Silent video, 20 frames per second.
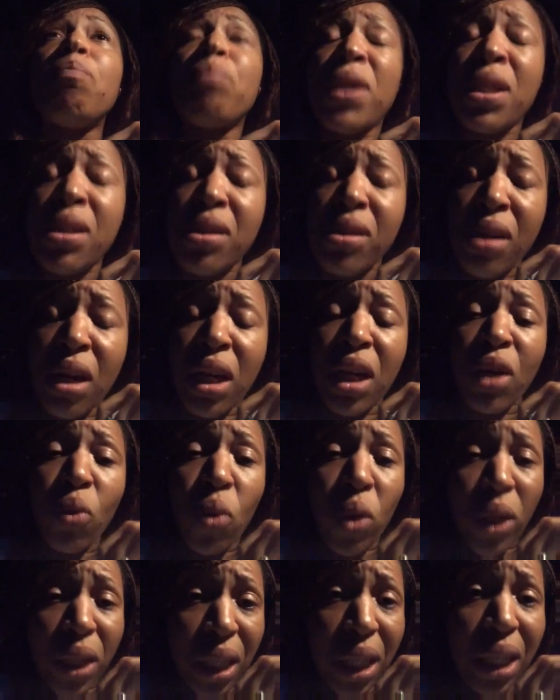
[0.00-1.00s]
pizza in
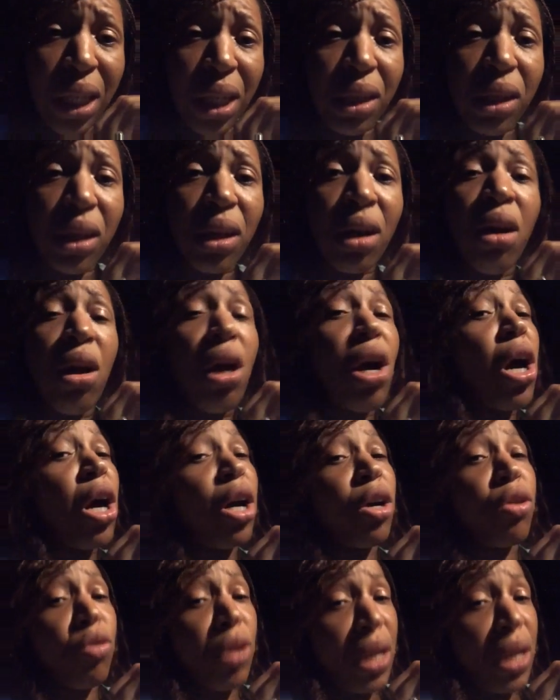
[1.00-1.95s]
Waukegan are